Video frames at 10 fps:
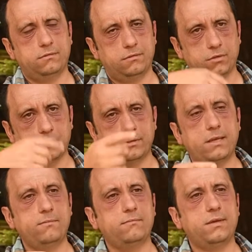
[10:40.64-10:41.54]
grow
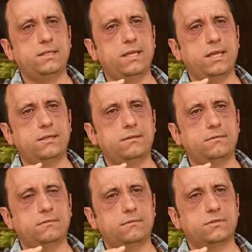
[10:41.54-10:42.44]
them and then
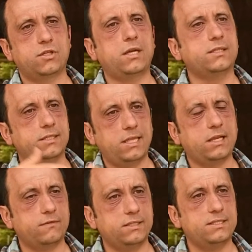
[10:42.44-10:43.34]
try to
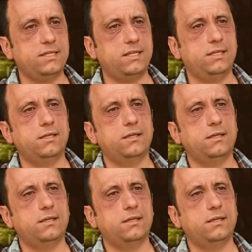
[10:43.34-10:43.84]
connect with the seed